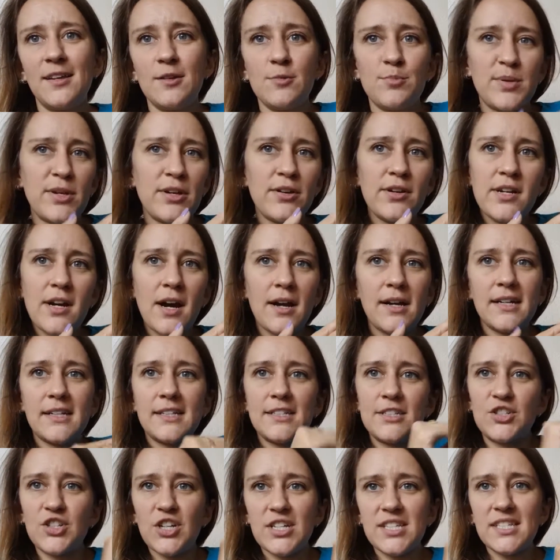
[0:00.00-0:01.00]
Periodic
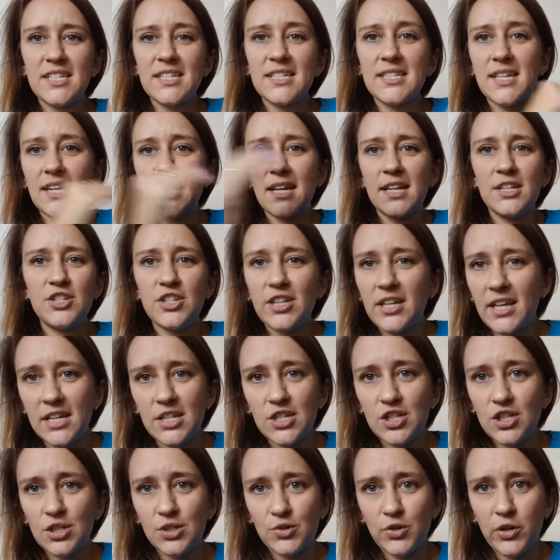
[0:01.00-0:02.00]
justice and
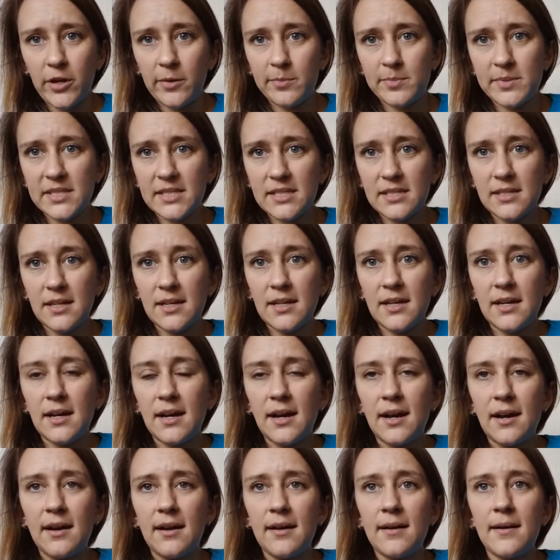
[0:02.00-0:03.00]
education trips.
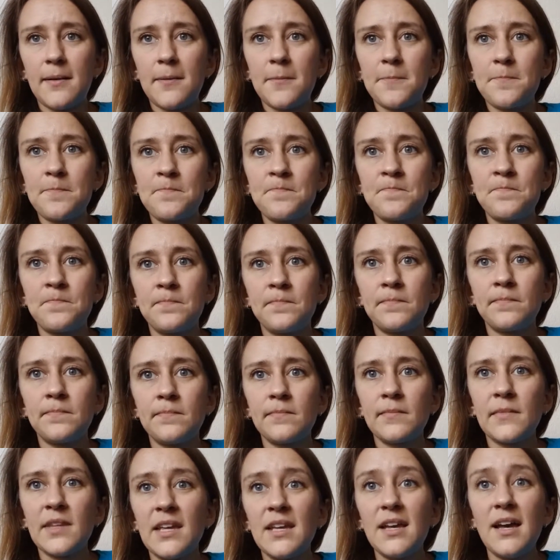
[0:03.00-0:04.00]
A
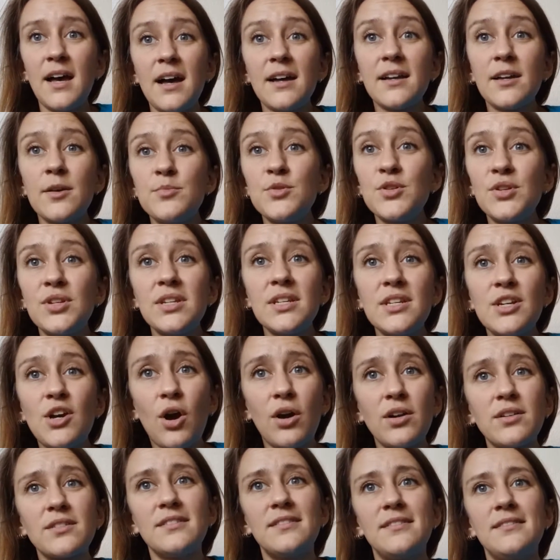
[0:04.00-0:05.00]
community
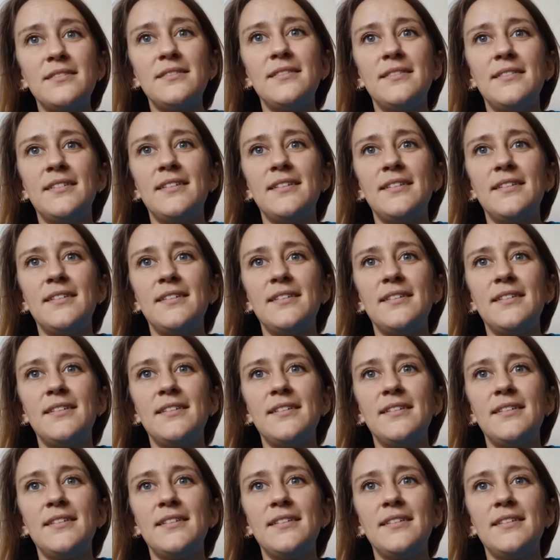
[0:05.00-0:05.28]
garden.